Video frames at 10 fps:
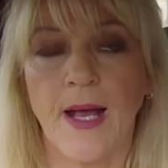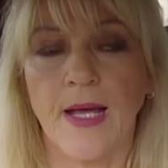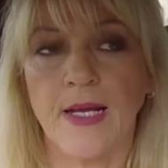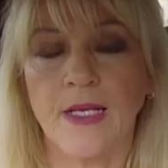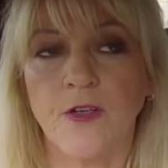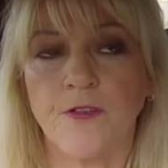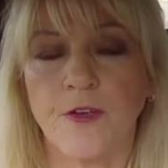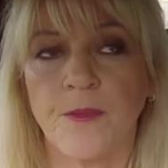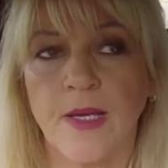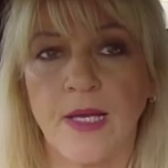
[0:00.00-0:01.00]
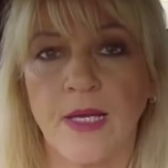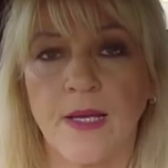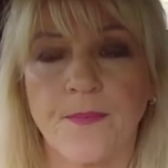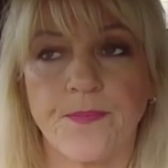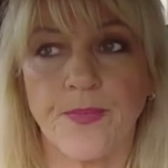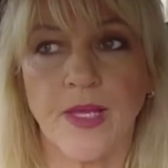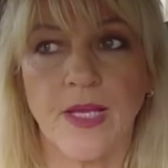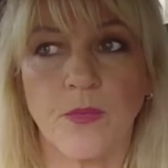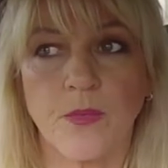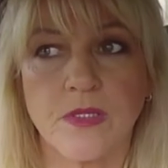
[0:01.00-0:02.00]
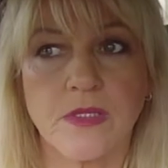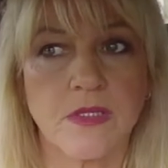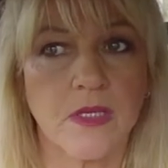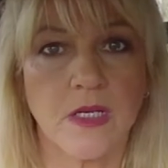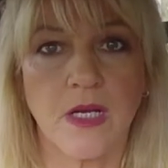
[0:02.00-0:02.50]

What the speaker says: And I know for me, it was